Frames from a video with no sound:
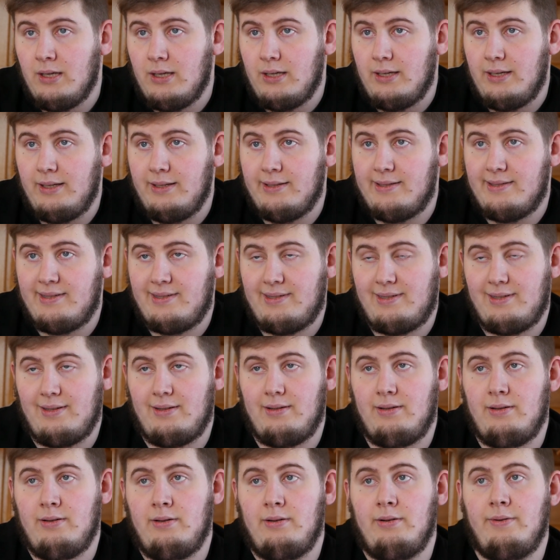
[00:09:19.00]
it's
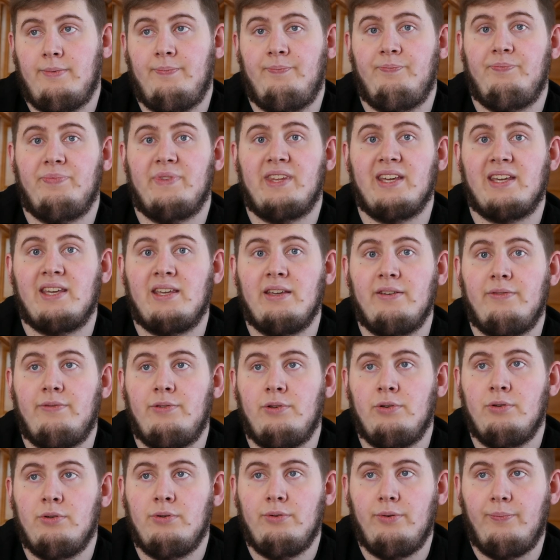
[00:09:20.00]
they give
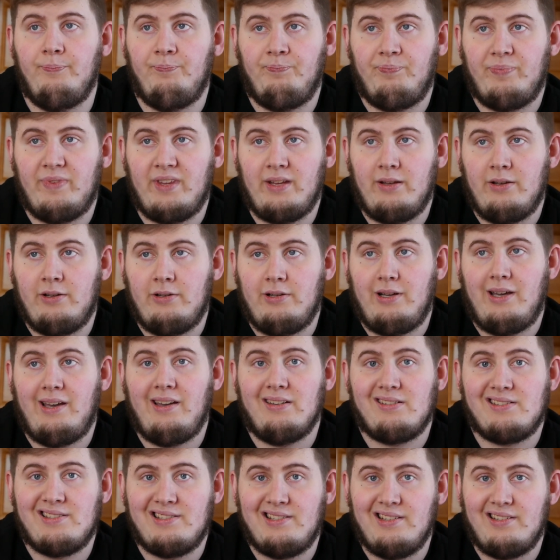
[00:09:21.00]
you
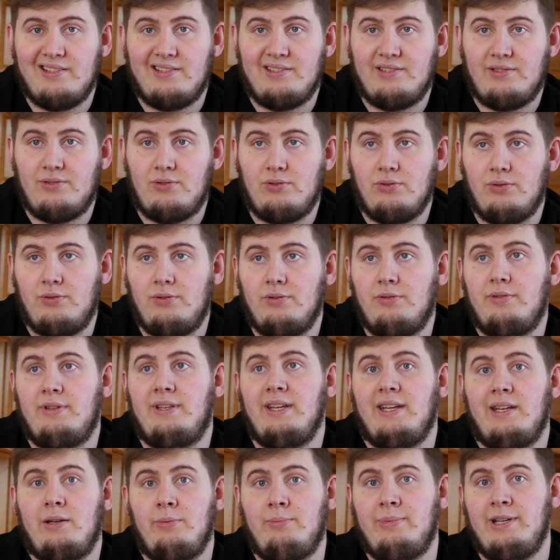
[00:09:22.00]
access to the
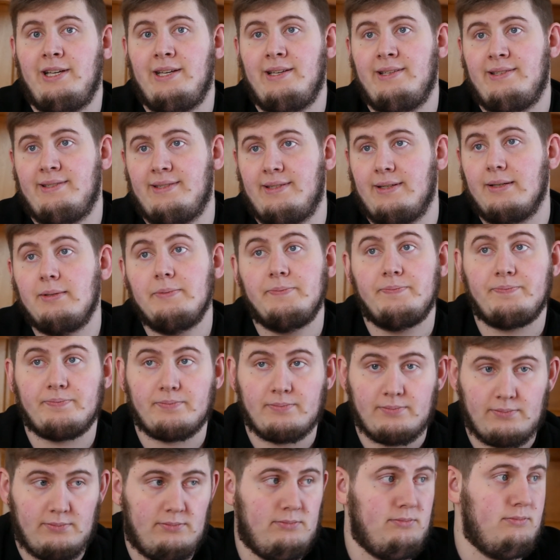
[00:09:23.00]
database,
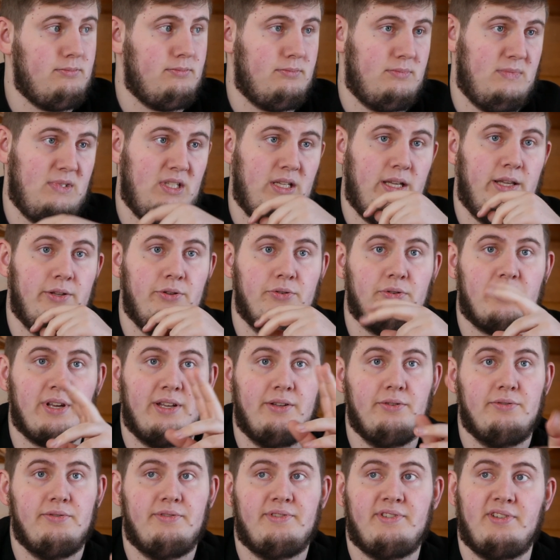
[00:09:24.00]
and you
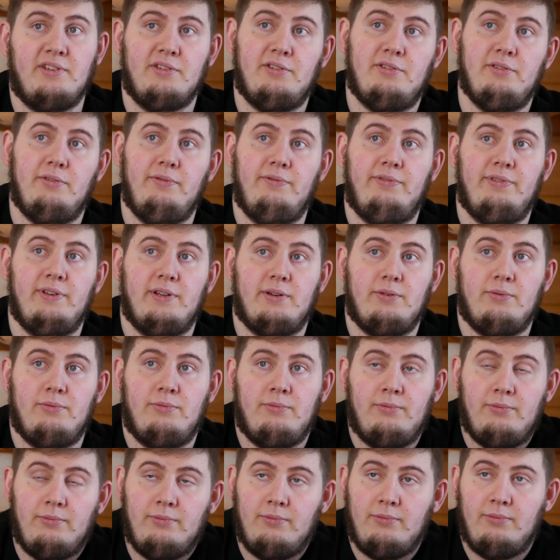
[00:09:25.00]
can do certain things
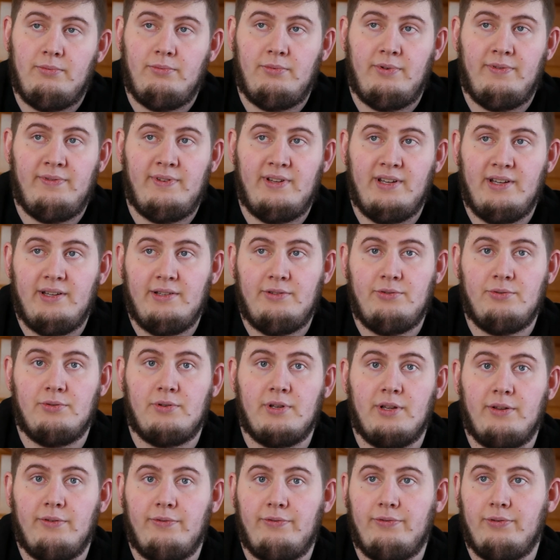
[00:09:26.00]
with that. You
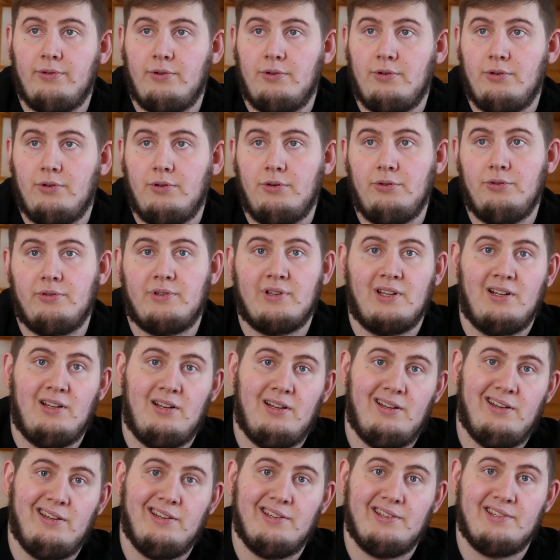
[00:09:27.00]
can follow, you can
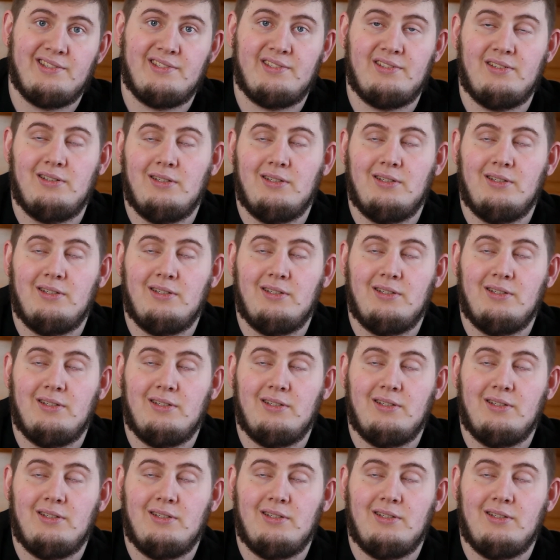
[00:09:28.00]
like,